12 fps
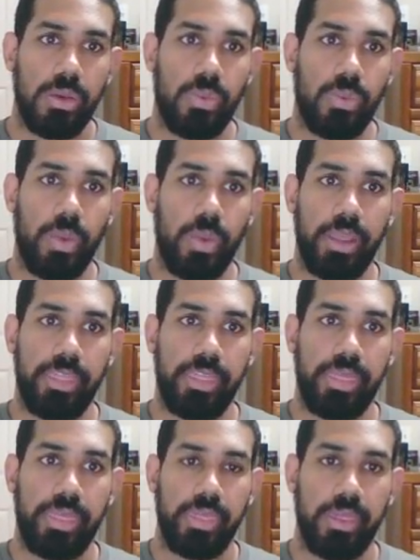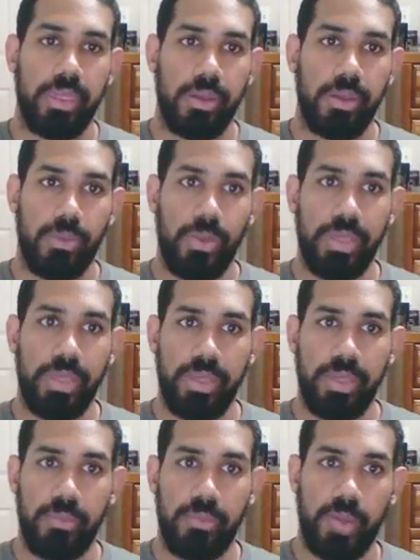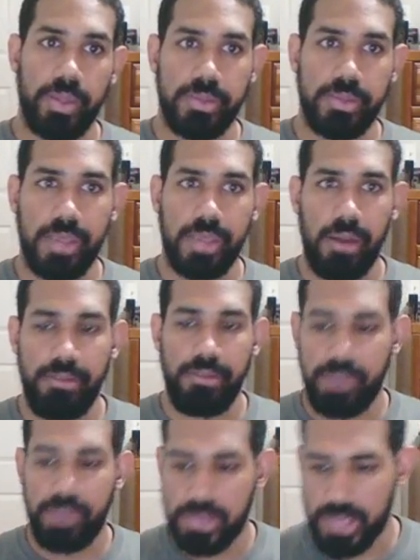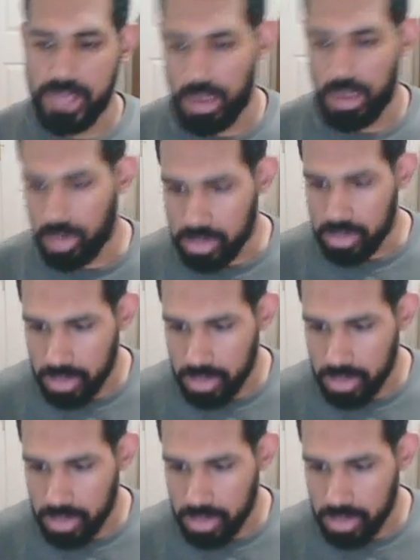with him, with Terry Fitzgerald,